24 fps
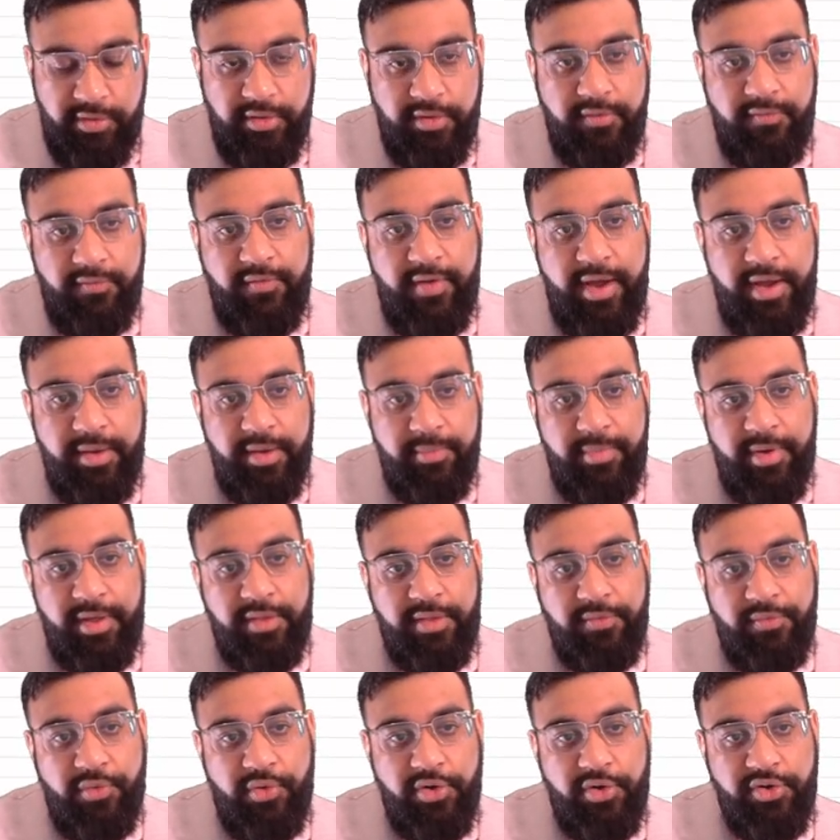divided by the
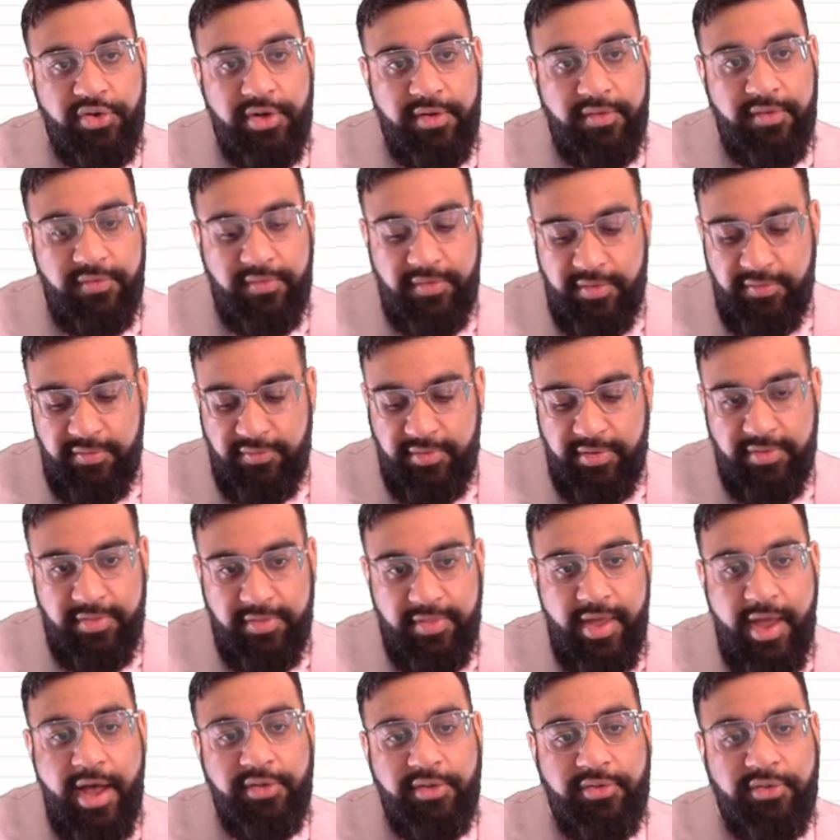
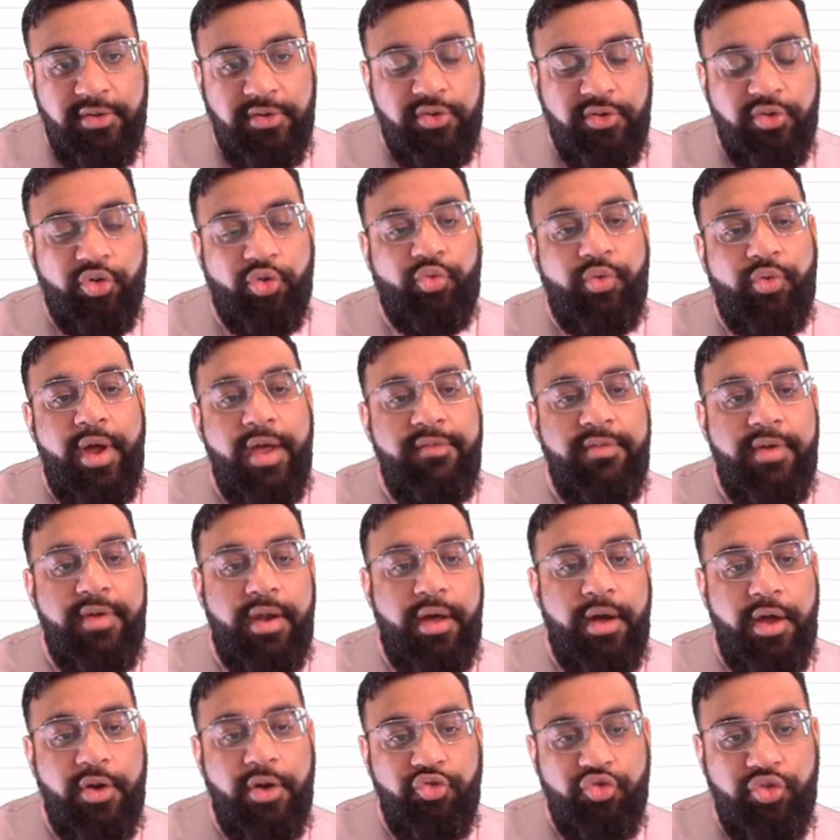450,000 to arrive at
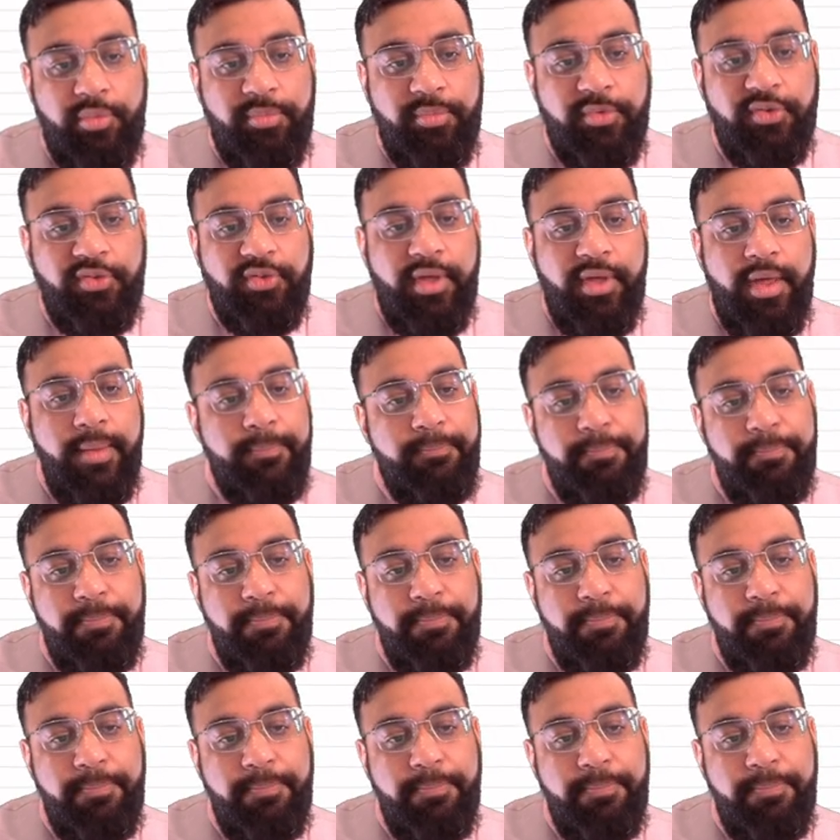100%.